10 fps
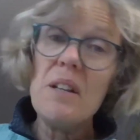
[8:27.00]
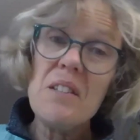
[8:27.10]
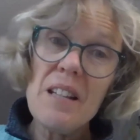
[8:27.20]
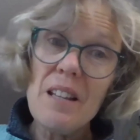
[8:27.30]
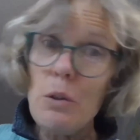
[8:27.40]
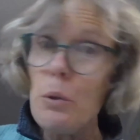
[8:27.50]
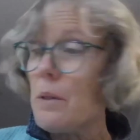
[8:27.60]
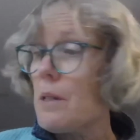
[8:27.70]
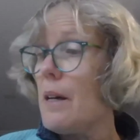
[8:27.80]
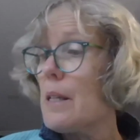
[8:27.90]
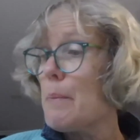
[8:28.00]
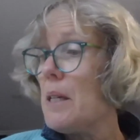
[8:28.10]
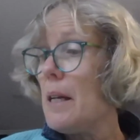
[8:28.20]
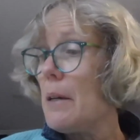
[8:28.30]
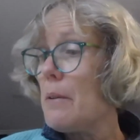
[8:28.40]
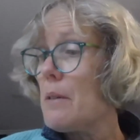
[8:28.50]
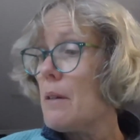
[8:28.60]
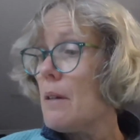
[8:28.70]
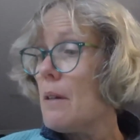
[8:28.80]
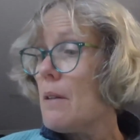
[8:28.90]
it's saying cooked sliced potatoes.
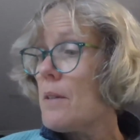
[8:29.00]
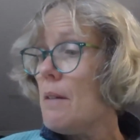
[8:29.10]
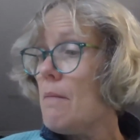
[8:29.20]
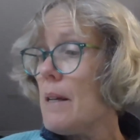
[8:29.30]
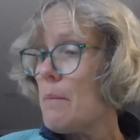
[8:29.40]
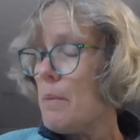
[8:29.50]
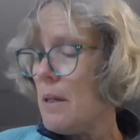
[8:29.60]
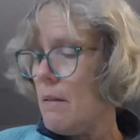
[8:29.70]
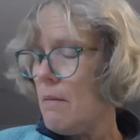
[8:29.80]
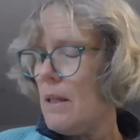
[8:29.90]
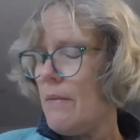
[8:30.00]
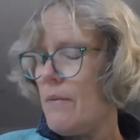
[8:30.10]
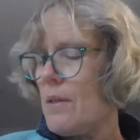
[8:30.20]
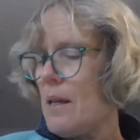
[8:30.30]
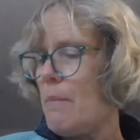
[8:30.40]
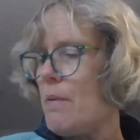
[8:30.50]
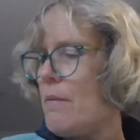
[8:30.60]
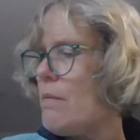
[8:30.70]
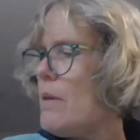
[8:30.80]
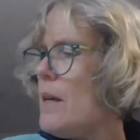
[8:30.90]
The recipe at step
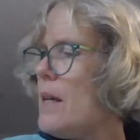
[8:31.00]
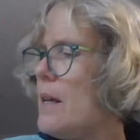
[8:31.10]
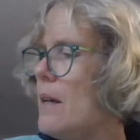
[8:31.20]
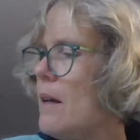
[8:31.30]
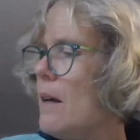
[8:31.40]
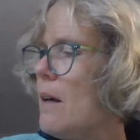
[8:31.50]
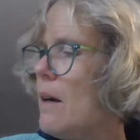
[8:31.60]
3.